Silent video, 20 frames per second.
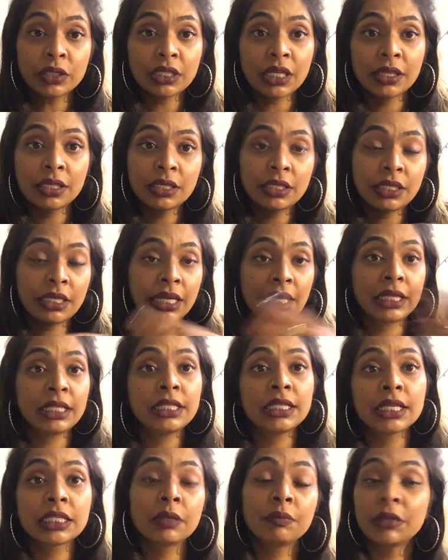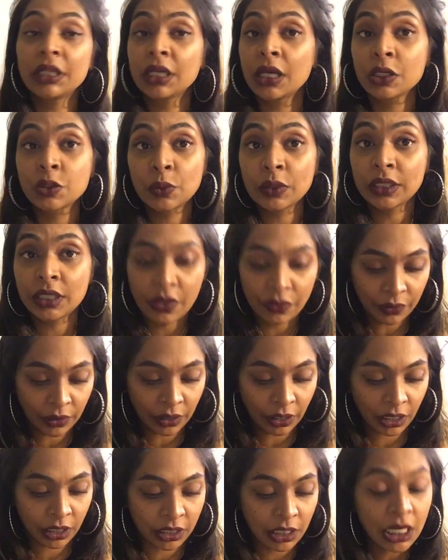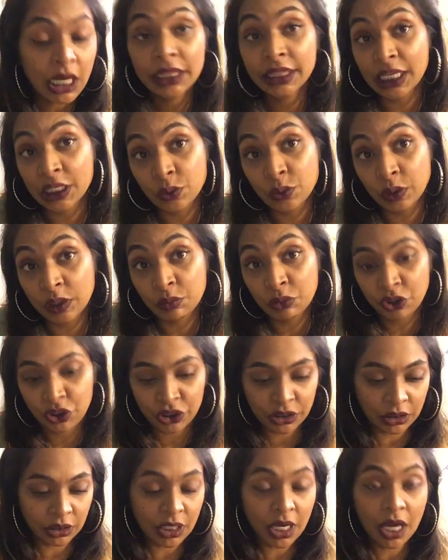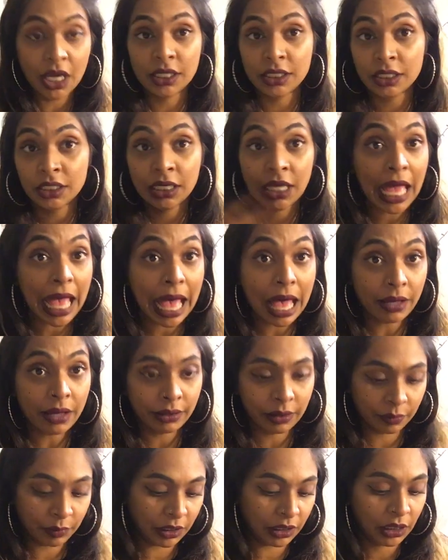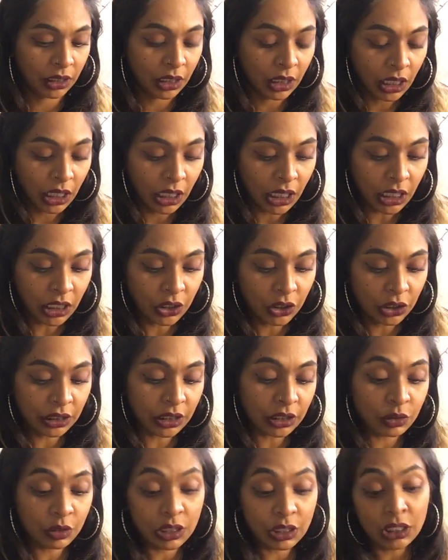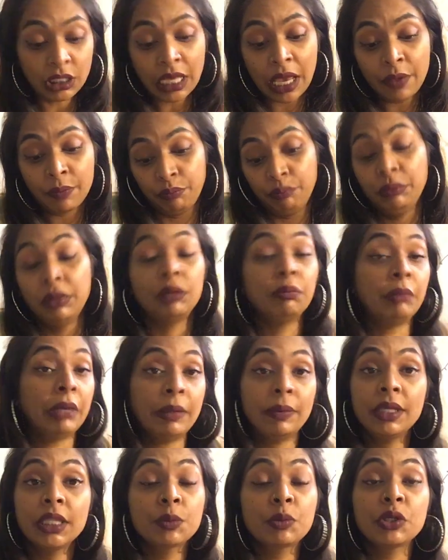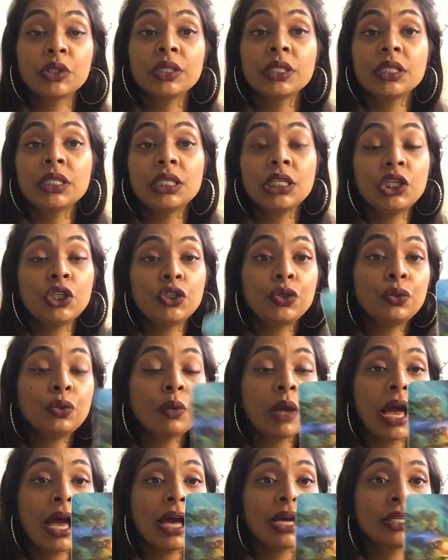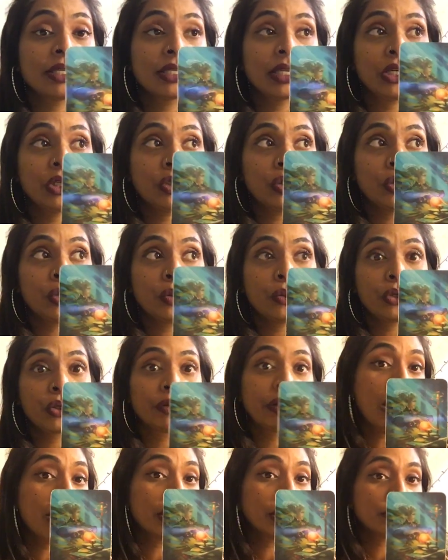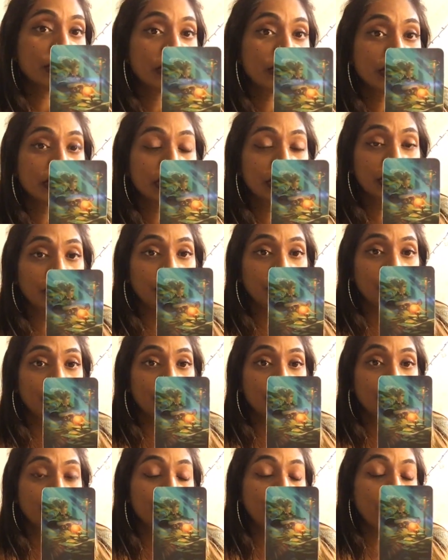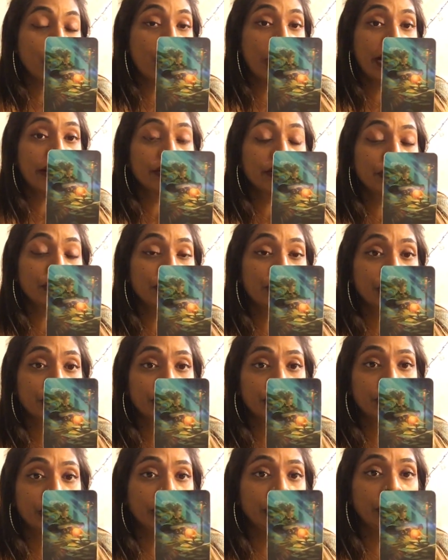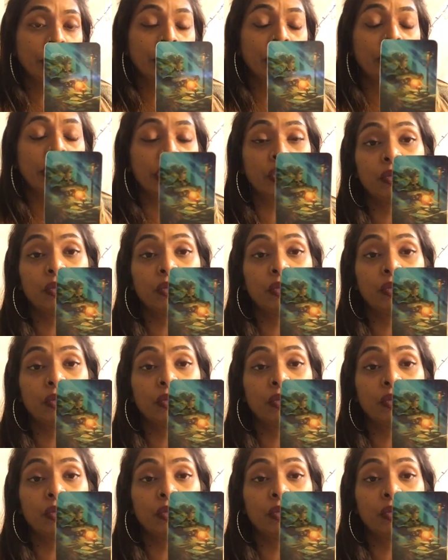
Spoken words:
on this hand, he does something else with the other hand. That's what the magician does. Alchemy. And this is how, maybe this person sees you as, like, you're an alchemist, and you know how to do your shit, you know